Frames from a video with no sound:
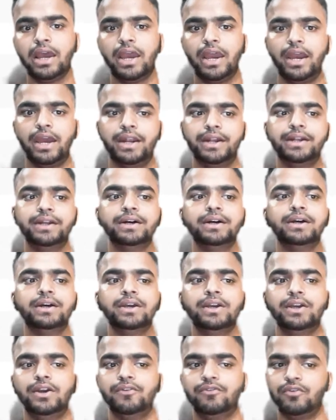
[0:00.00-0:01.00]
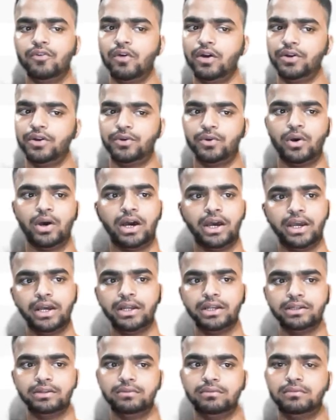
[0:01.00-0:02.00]
and if you want to hire
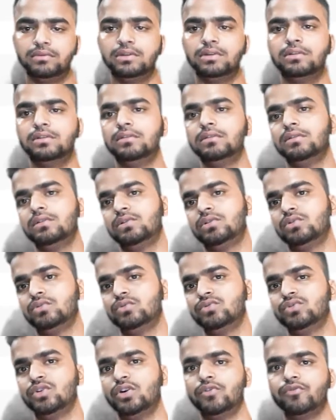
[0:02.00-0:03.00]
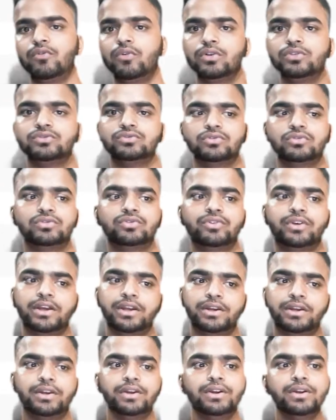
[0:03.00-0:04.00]
to your phone, so you can